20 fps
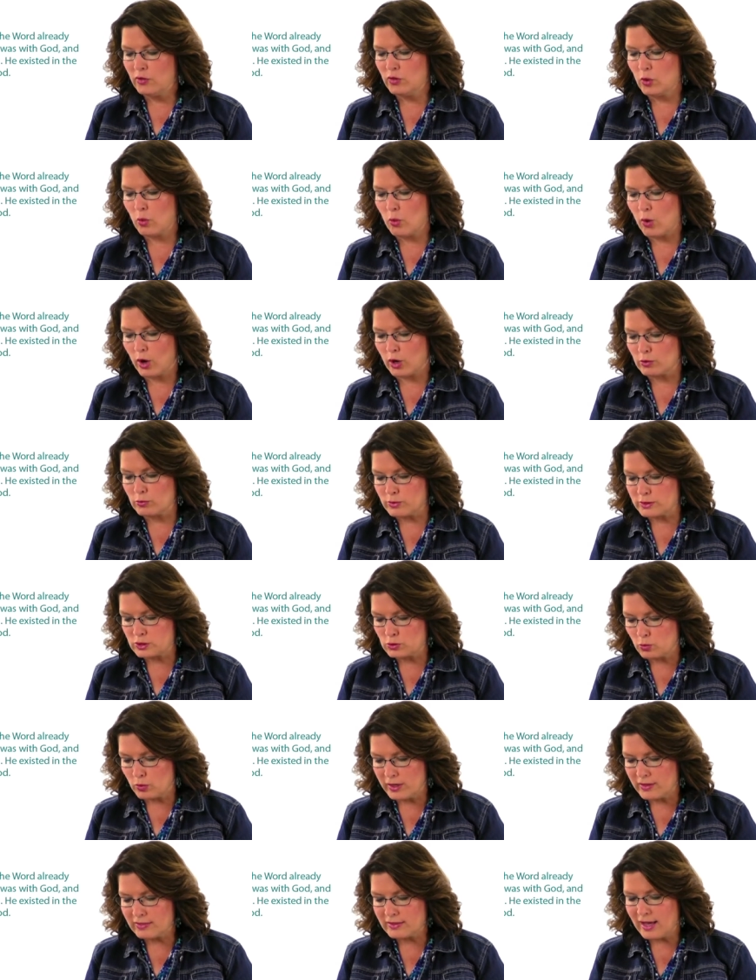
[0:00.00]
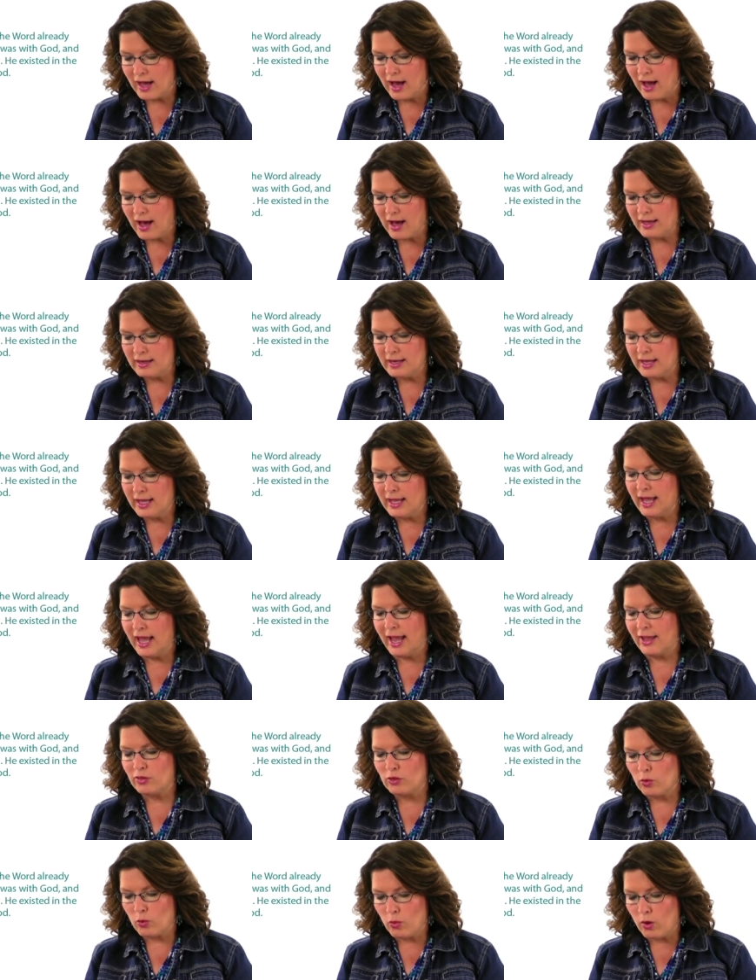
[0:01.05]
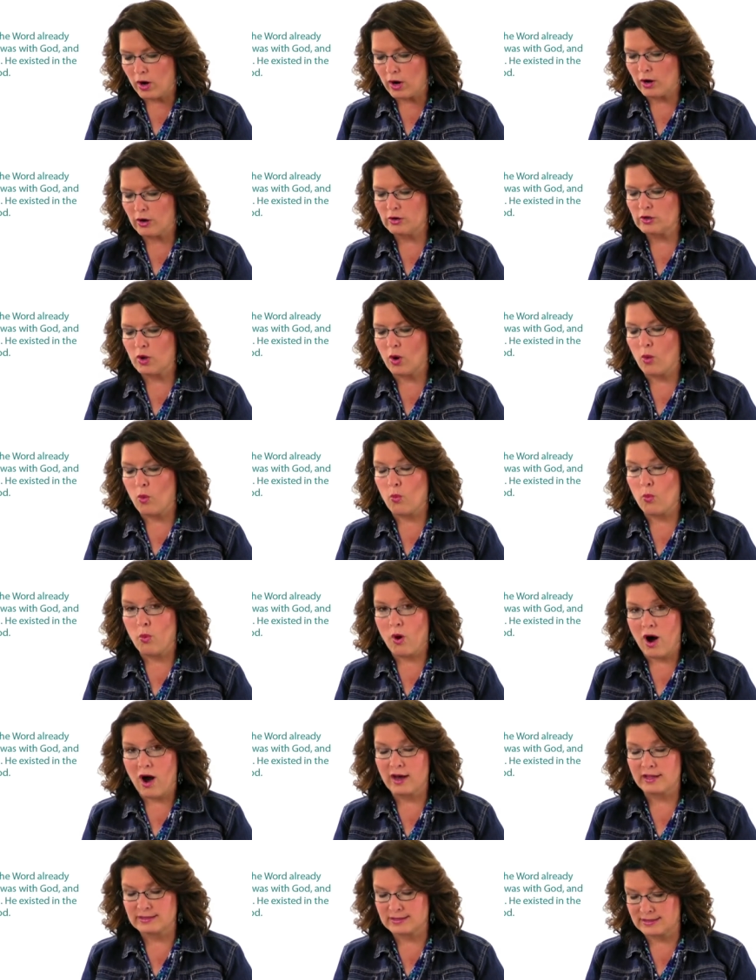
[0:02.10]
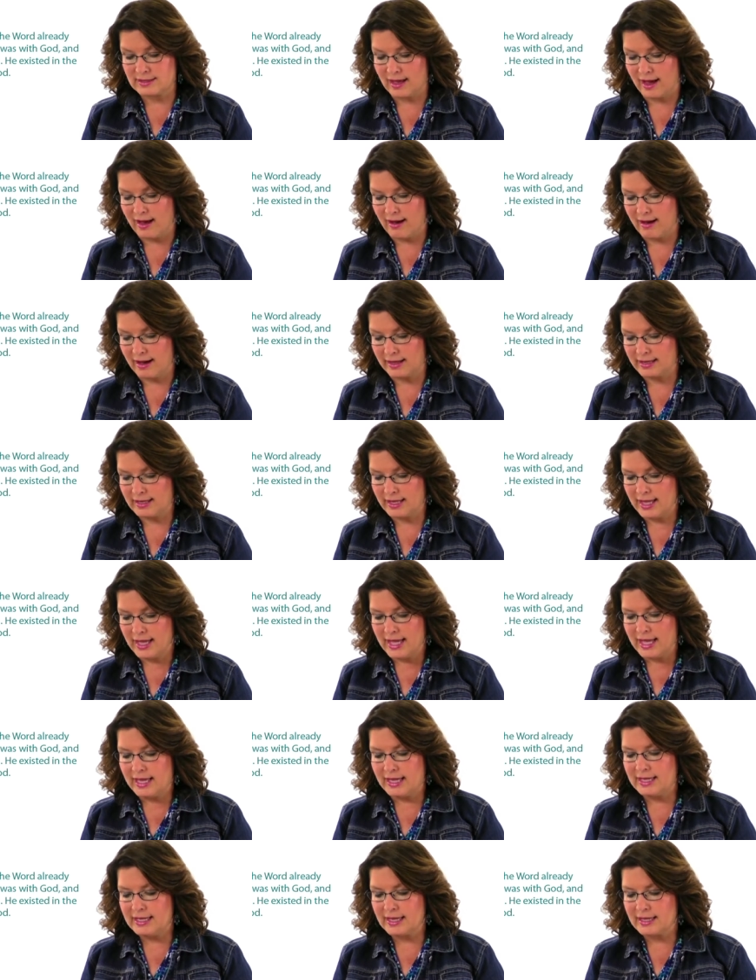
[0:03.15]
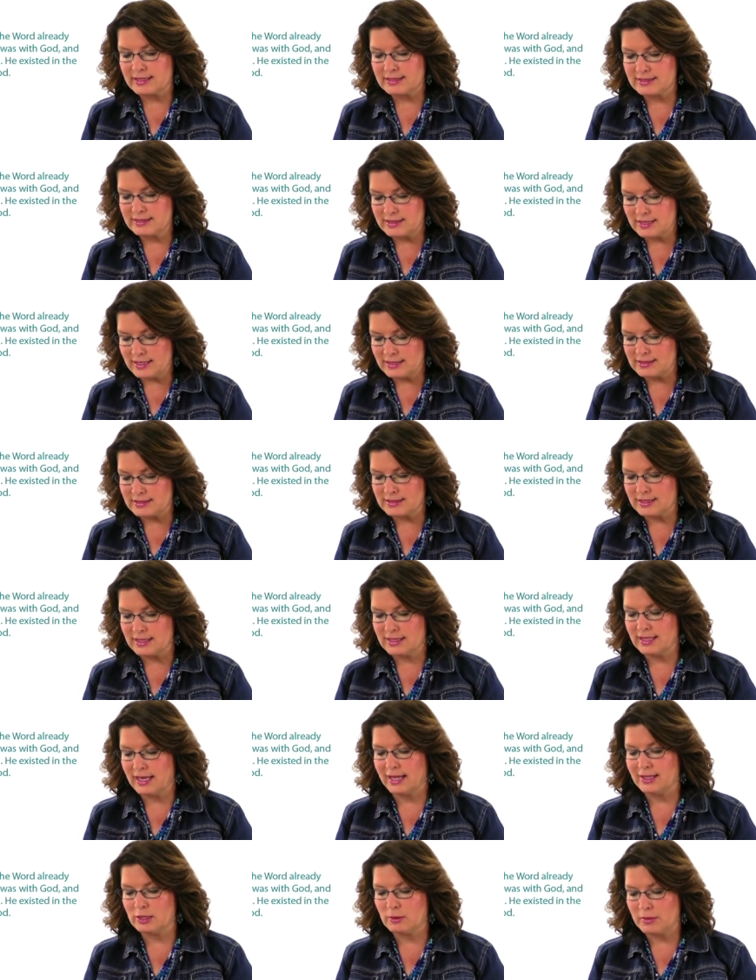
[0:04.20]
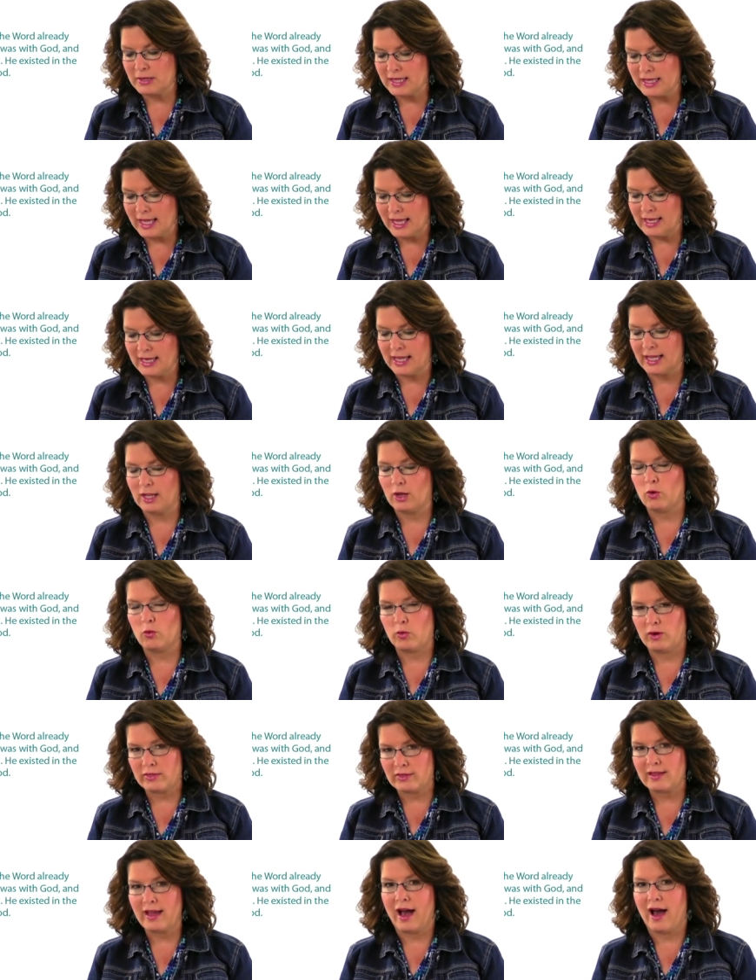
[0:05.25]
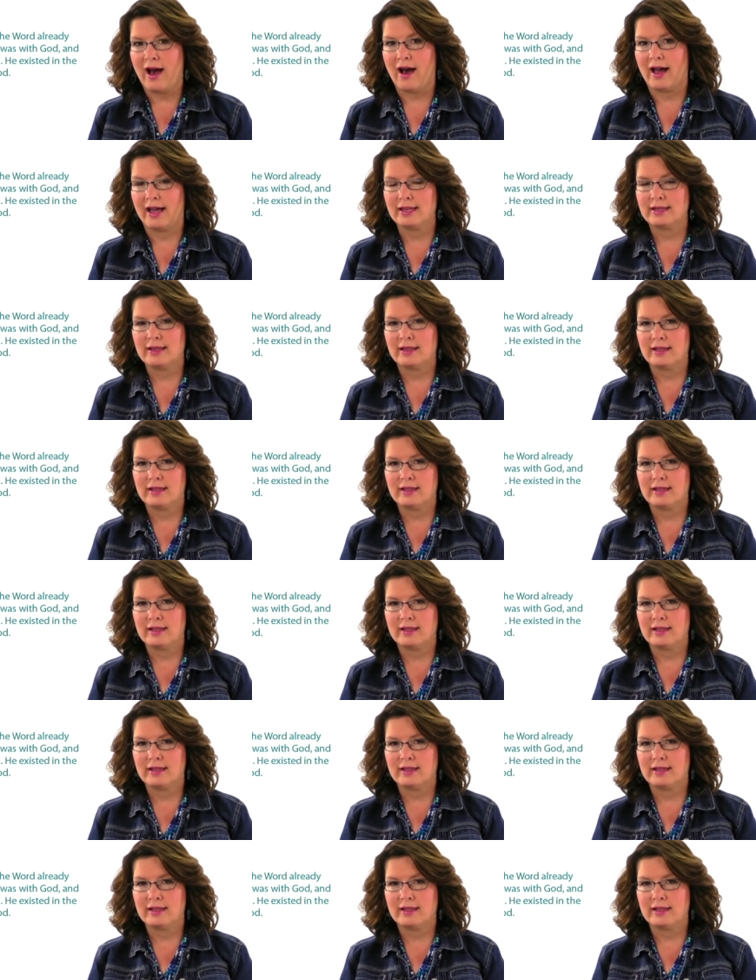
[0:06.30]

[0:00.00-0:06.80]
The Word was with God, and the Word was God. He existed in the beginning with God."